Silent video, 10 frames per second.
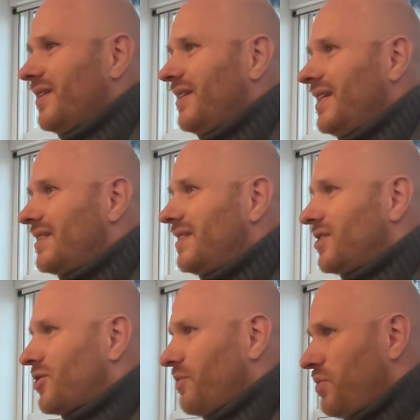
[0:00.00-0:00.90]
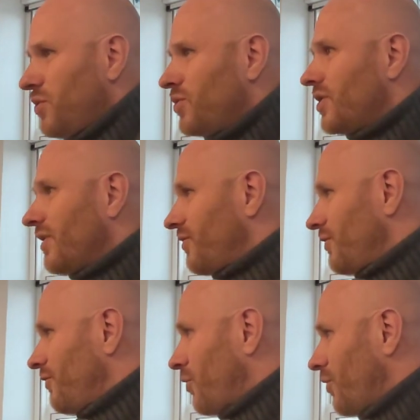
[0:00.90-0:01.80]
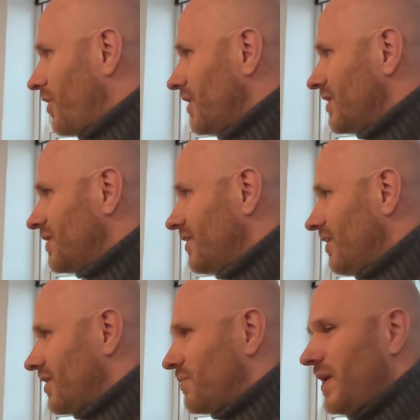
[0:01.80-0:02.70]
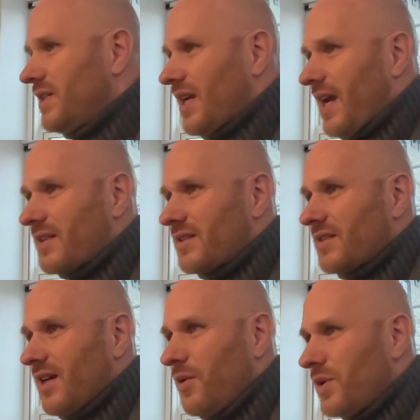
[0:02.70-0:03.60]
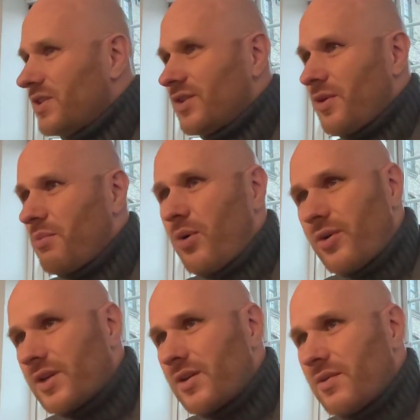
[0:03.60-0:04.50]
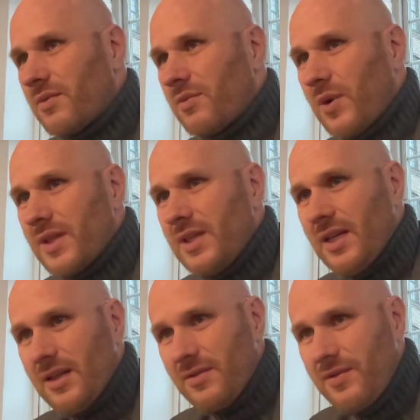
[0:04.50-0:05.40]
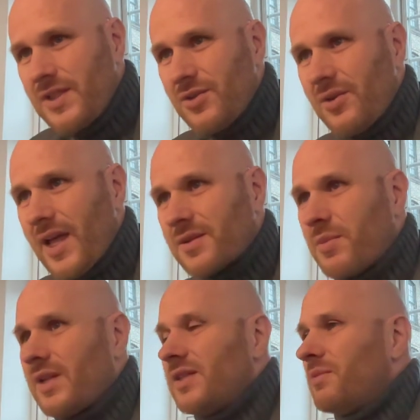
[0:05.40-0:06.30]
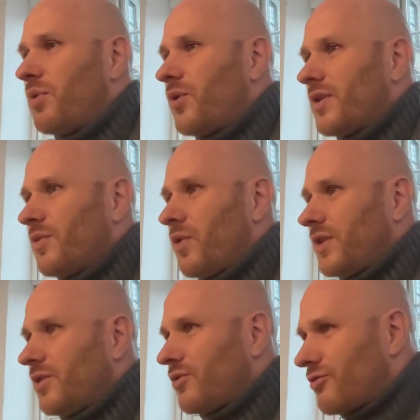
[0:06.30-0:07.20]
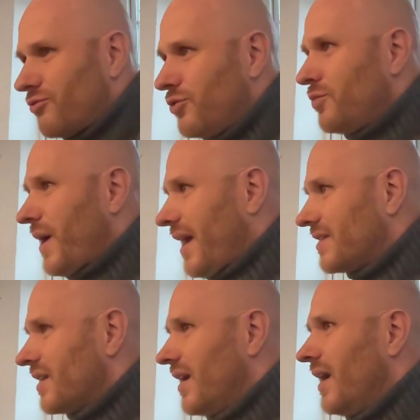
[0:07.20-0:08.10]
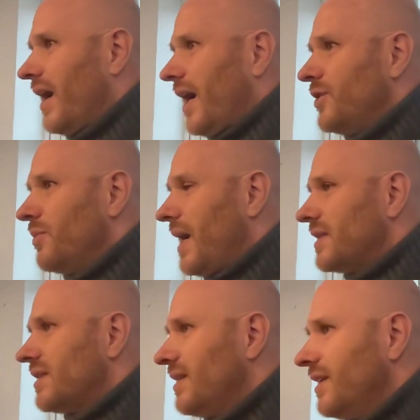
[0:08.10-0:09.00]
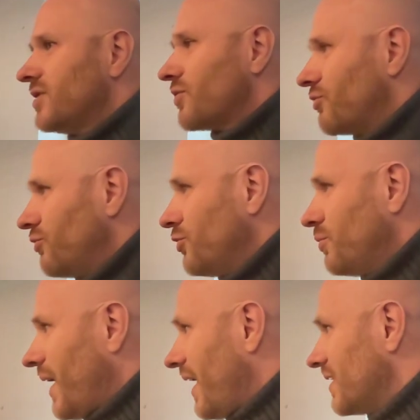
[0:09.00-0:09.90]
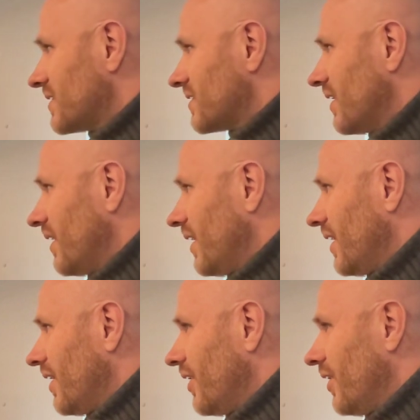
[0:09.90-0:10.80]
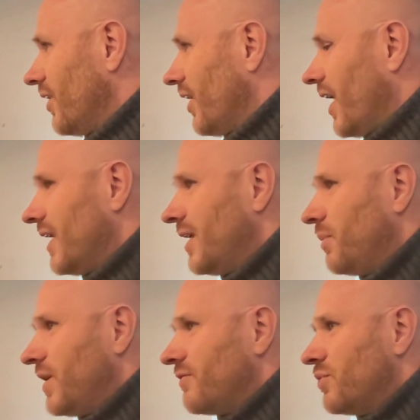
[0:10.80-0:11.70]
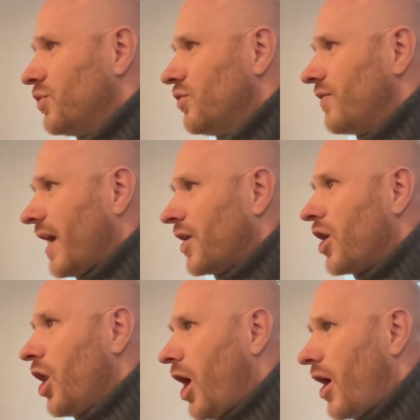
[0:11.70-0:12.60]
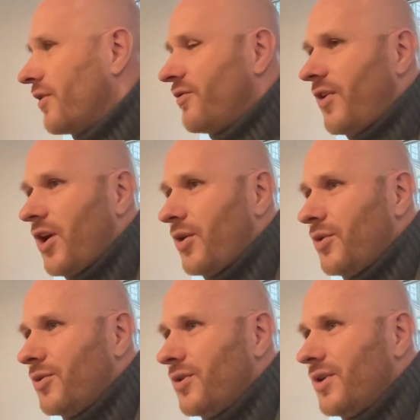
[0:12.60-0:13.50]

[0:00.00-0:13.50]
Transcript: this distribution of the four speech acts. It wasn't so important what the individual has, but it's important what the group has. And you might see this group has a little bit of move and a lot of follow.